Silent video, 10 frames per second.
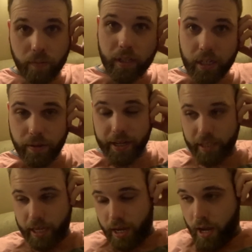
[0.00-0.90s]
really
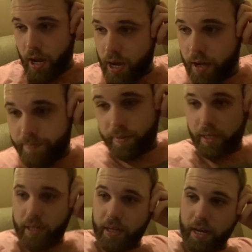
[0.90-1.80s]
quickly, I'm
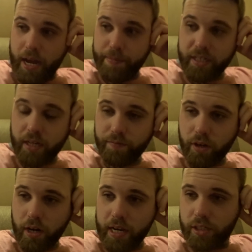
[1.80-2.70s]
in
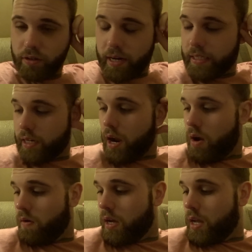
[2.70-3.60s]
Denver, as you guys
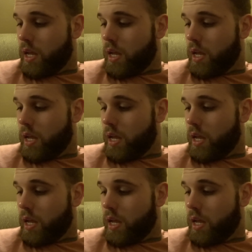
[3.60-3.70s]
know.